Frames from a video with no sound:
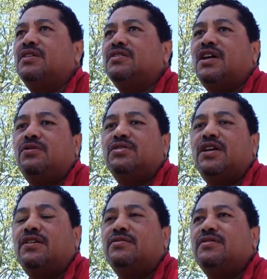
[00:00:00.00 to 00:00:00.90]

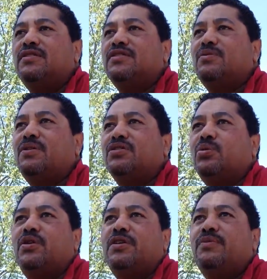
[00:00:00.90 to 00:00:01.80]
downtown. It's about
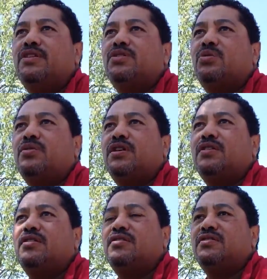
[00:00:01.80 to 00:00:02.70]
20 minutes away
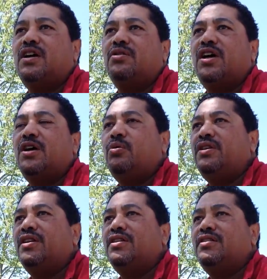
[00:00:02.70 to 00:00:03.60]
down Highway
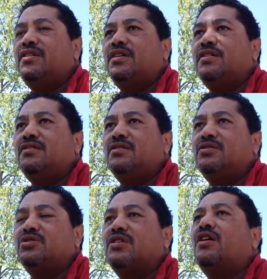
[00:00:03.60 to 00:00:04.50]

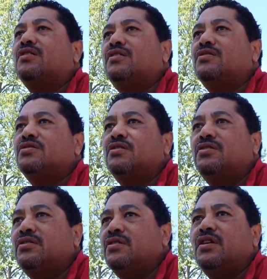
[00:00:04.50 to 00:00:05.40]
99. Stockton's
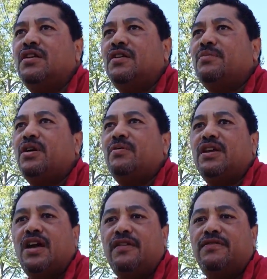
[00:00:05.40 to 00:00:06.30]
another probably
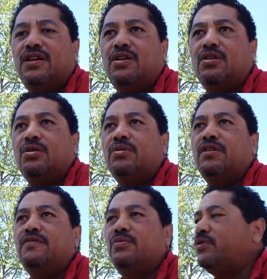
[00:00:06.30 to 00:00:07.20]
half an hour away
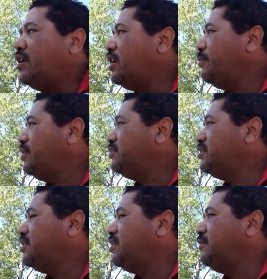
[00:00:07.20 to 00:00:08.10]
from where I'm at
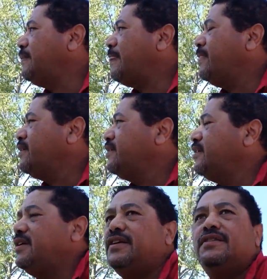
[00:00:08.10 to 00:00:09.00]
today.
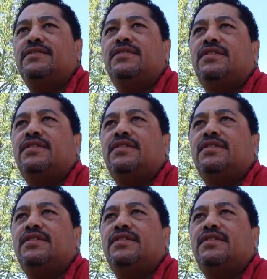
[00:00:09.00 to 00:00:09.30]
And